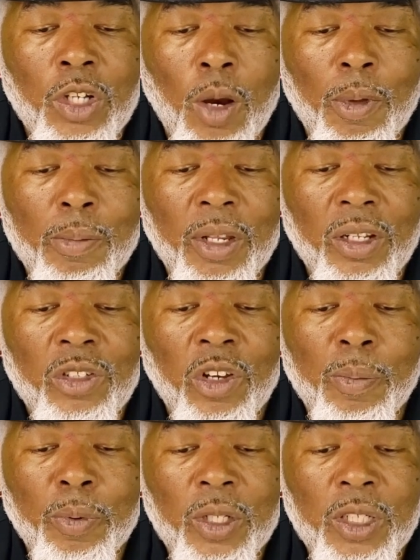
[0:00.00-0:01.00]
Army
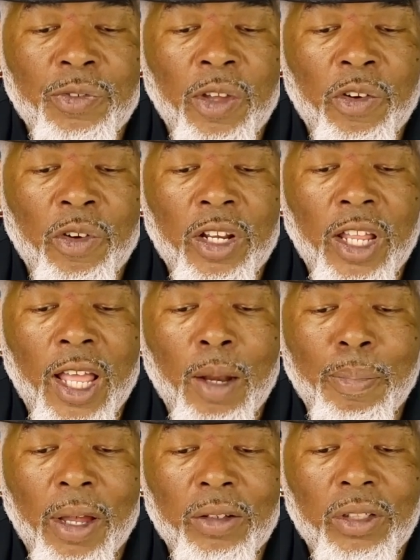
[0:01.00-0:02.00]
military police veteran and
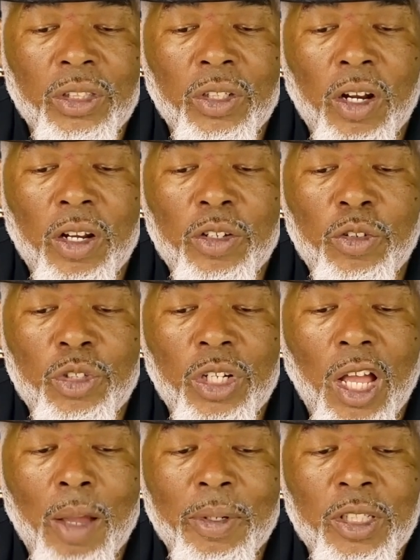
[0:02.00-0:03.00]
about to start a new
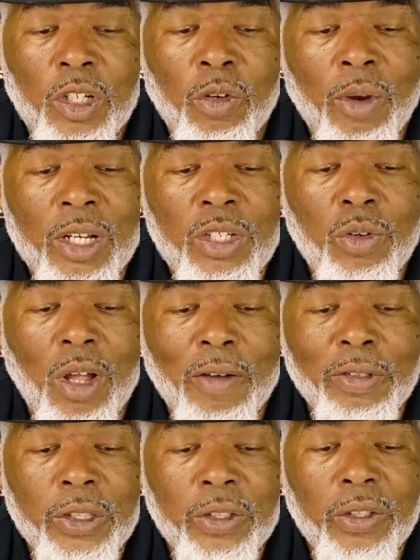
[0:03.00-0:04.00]
job as a correctional
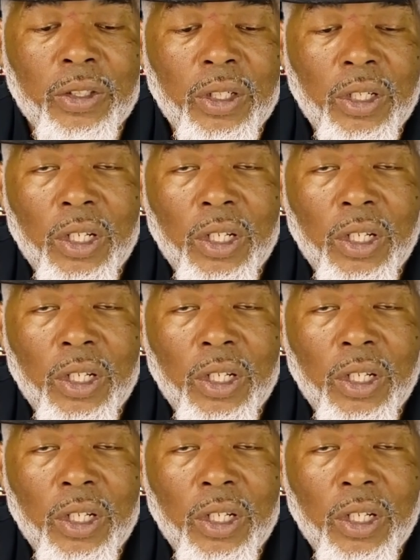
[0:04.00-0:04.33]
officer.